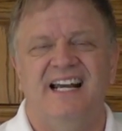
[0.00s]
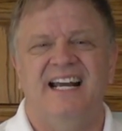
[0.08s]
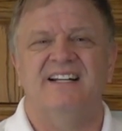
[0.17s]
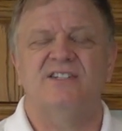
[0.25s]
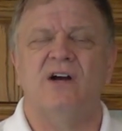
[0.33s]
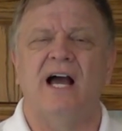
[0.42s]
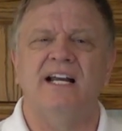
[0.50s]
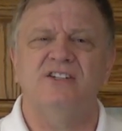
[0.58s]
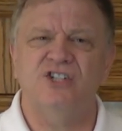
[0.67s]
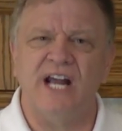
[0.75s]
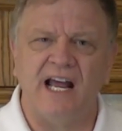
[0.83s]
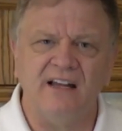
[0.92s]
And so I
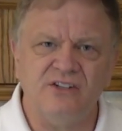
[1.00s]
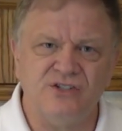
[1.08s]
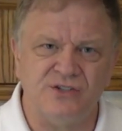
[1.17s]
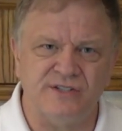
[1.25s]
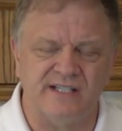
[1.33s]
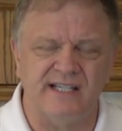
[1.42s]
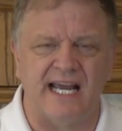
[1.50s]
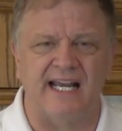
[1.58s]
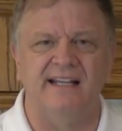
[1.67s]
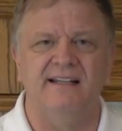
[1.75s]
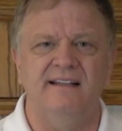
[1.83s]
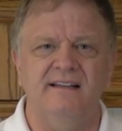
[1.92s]
challenge you
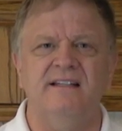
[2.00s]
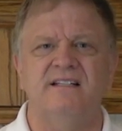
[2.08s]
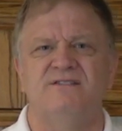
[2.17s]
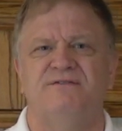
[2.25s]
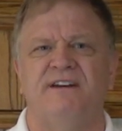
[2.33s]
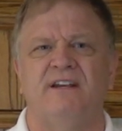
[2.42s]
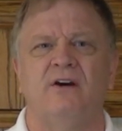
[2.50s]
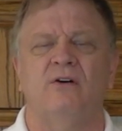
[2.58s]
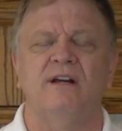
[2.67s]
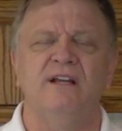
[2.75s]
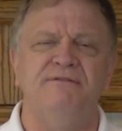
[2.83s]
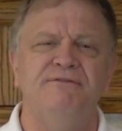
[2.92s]
today in this
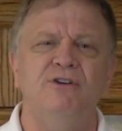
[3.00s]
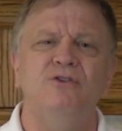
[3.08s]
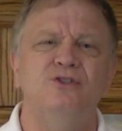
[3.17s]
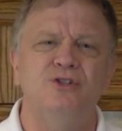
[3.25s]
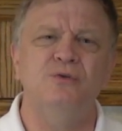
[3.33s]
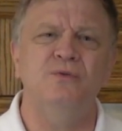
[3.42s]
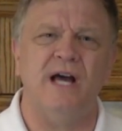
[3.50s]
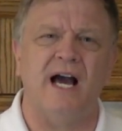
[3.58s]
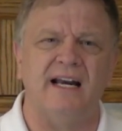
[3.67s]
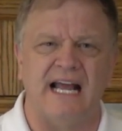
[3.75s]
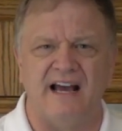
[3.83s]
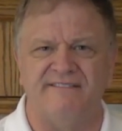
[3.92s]
video, if you do
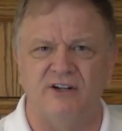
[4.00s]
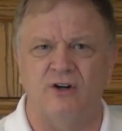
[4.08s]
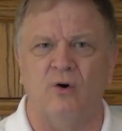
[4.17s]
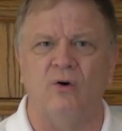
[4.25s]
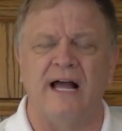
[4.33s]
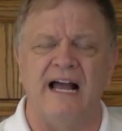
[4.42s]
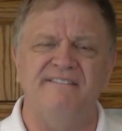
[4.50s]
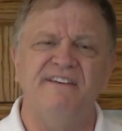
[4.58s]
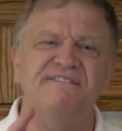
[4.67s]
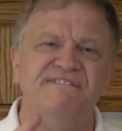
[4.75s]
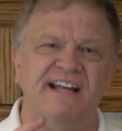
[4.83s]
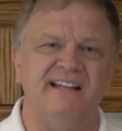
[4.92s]
not have a goal, have a
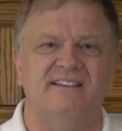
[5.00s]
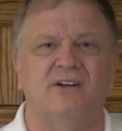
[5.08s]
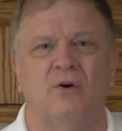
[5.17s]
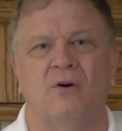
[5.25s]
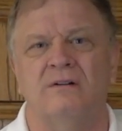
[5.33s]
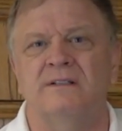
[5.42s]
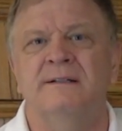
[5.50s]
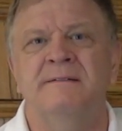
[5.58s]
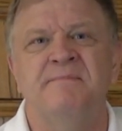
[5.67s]
faith goal.